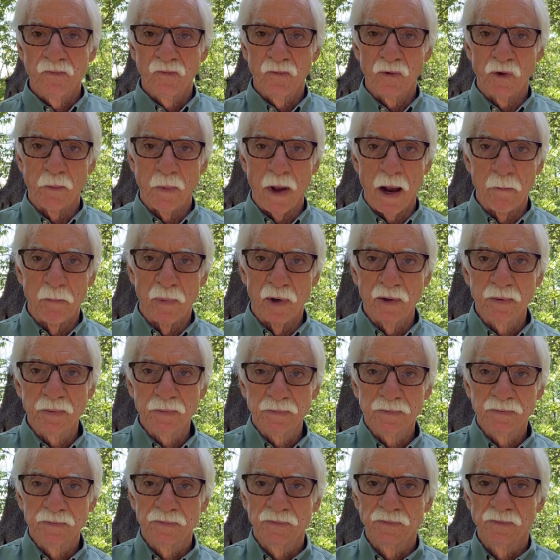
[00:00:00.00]
remember,
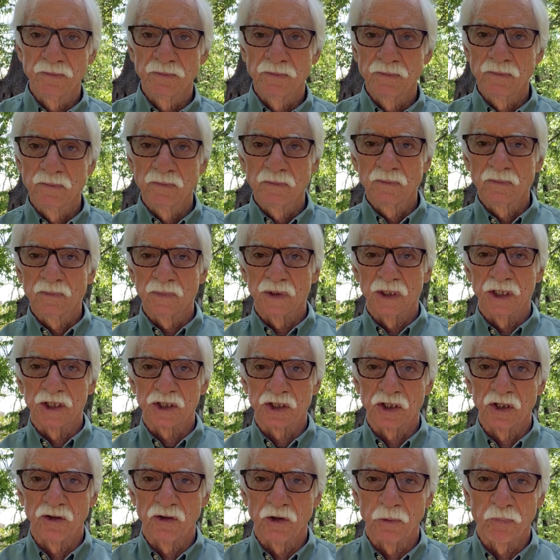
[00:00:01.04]

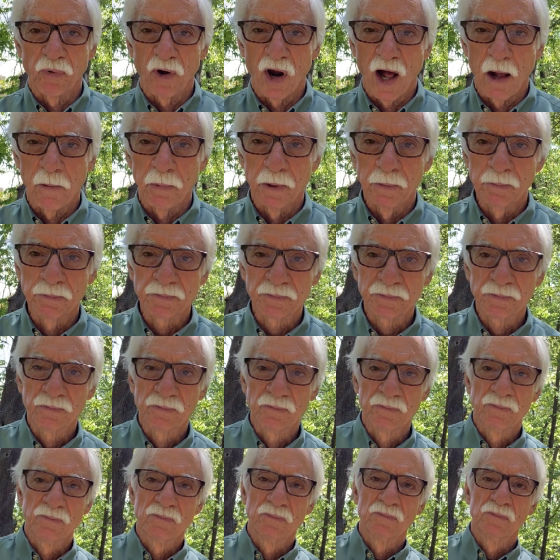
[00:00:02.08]
listen to the problem,
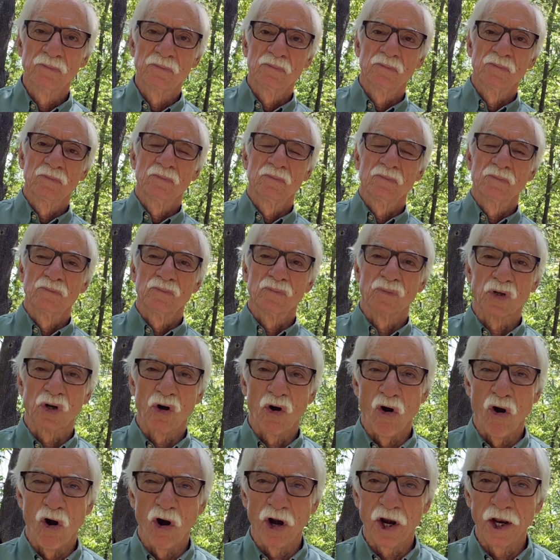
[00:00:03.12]

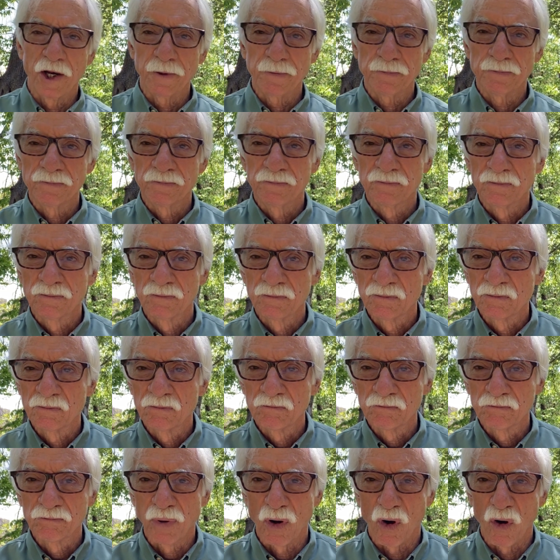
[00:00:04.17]
record it,
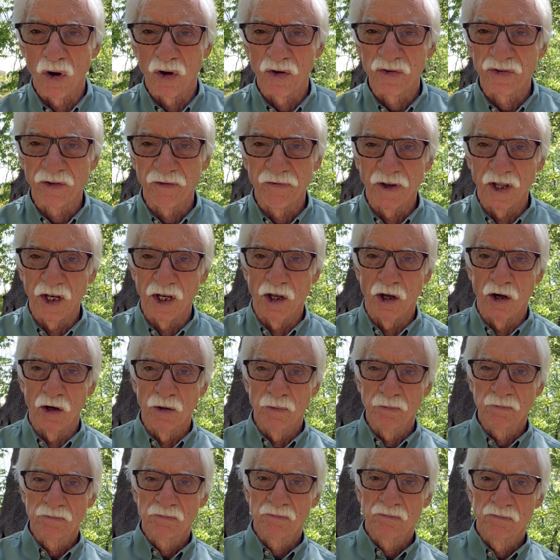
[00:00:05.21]
pause the
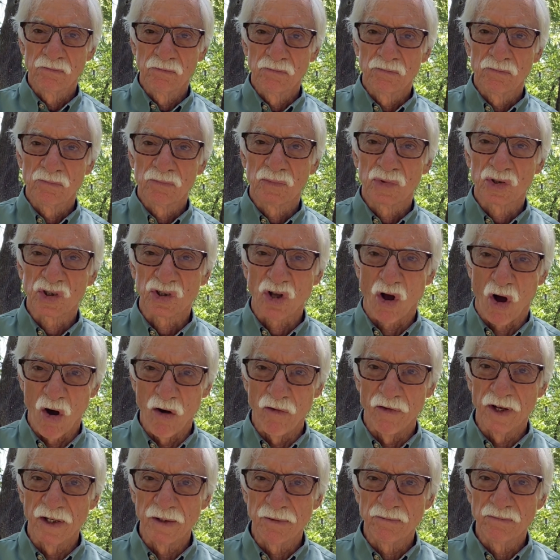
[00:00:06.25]
video,
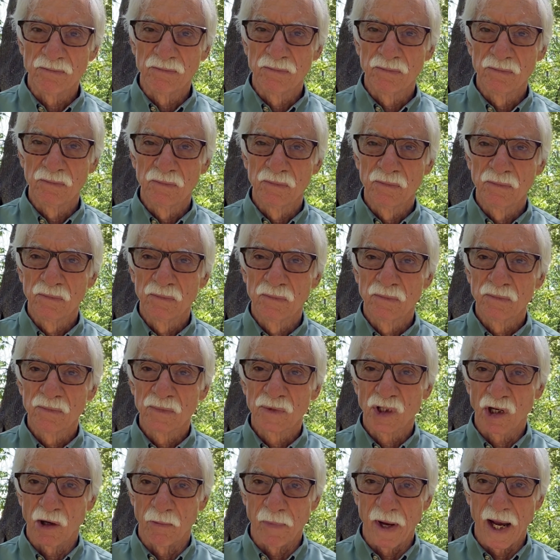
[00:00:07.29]
solve it,
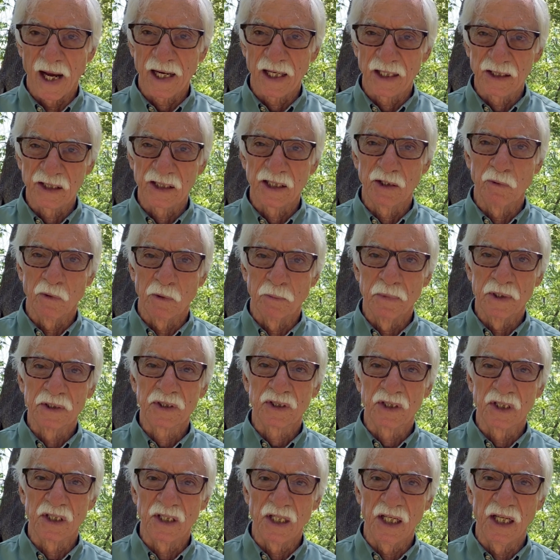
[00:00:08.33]
come back and see what
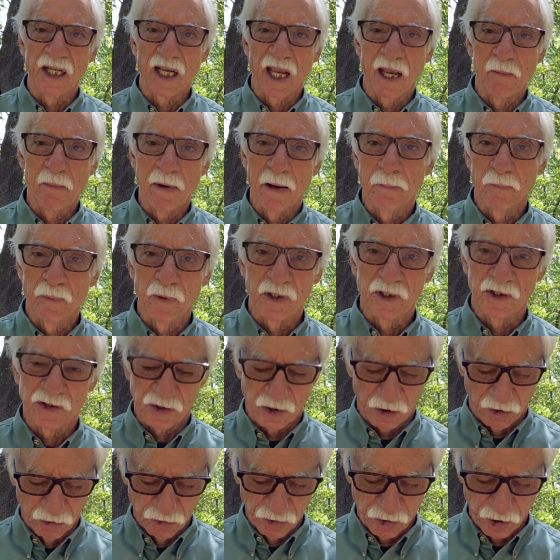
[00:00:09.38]
Mr. T came up with a
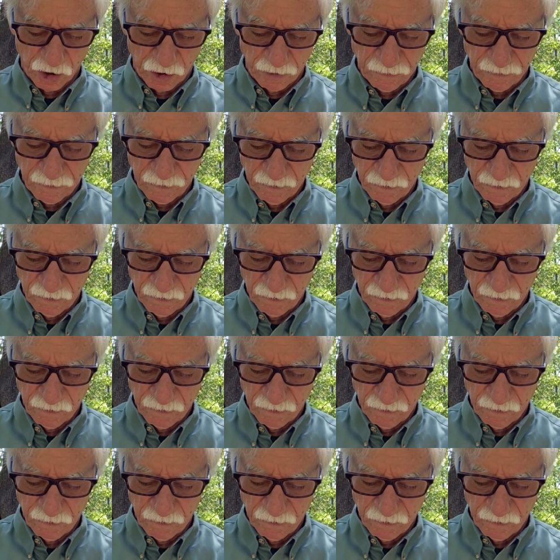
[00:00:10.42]
solution.